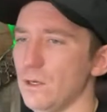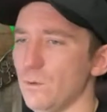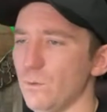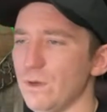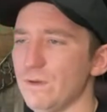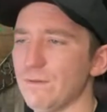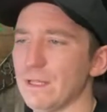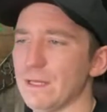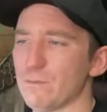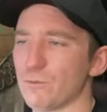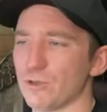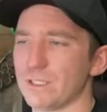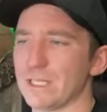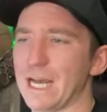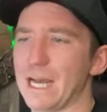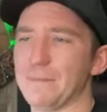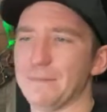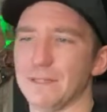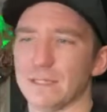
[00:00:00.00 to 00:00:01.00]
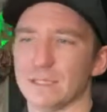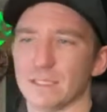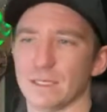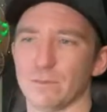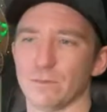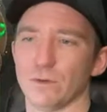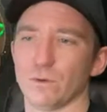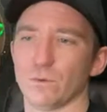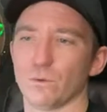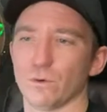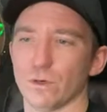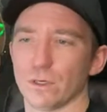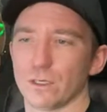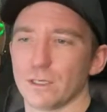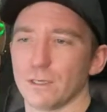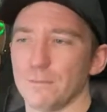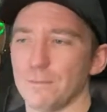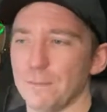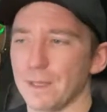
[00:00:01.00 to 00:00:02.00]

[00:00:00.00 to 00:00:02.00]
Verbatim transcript: we have a lot more time in the summer to work.